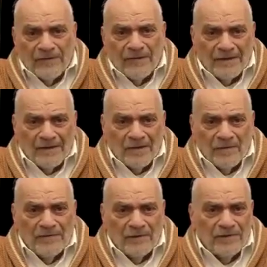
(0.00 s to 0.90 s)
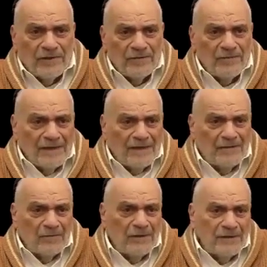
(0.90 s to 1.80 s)
that the Meforshim deal
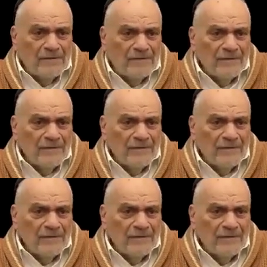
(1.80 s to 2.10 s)
with